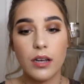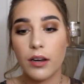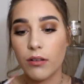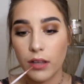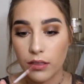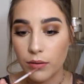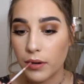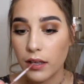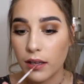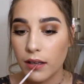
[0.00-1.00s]
don't like the
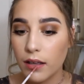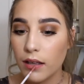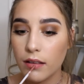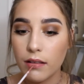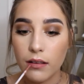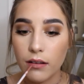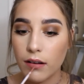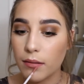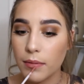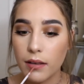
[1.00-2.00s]
way they look
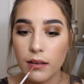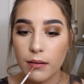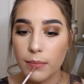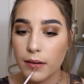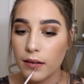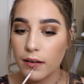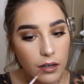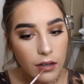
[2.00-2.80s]
on me, but